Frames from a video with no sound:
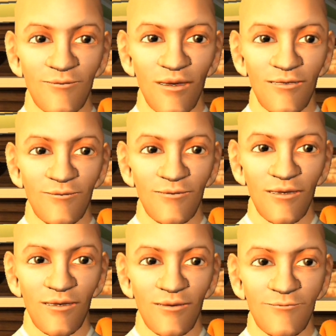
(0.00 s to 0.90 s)

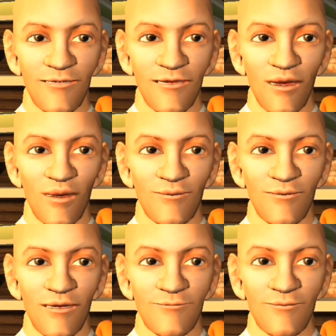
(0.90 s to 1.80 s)
person that we
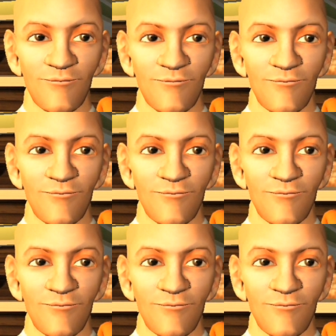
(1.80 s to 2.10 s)
desired,